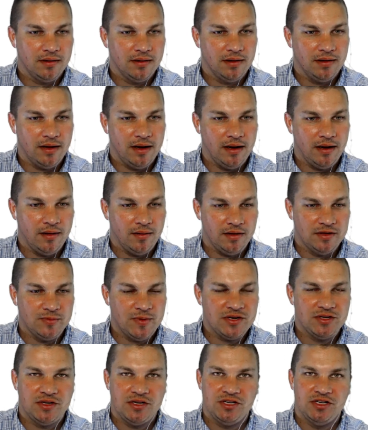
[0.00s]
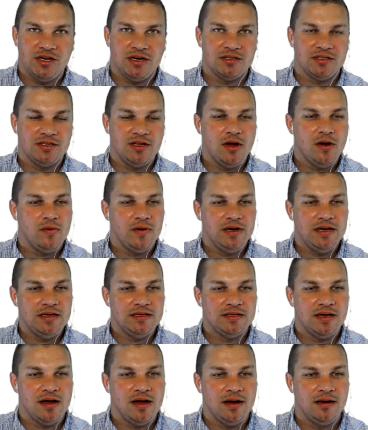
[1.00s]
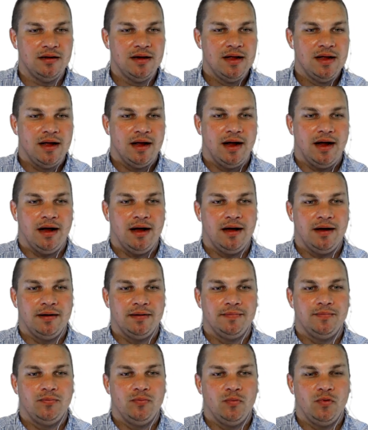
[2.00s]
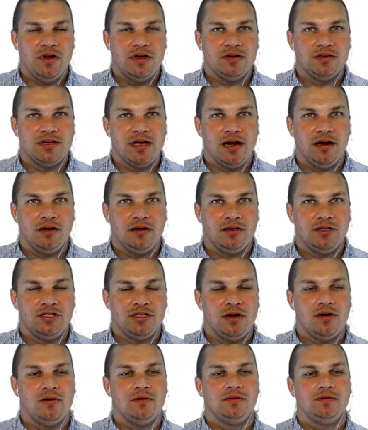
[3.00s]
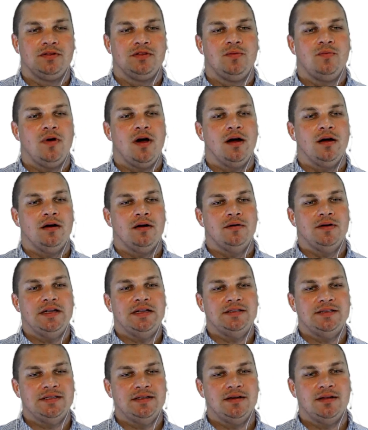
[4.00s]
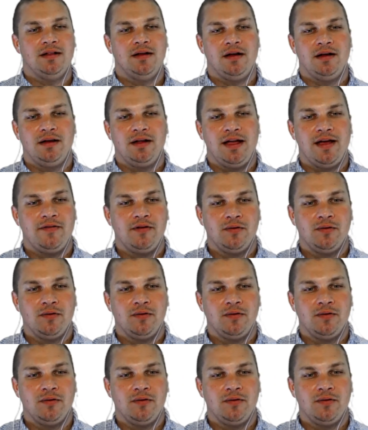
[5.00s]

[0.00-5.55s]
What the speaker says: especially Chuck Snow when he's on. Rico's got a good show tomorrow. He's still on Kevin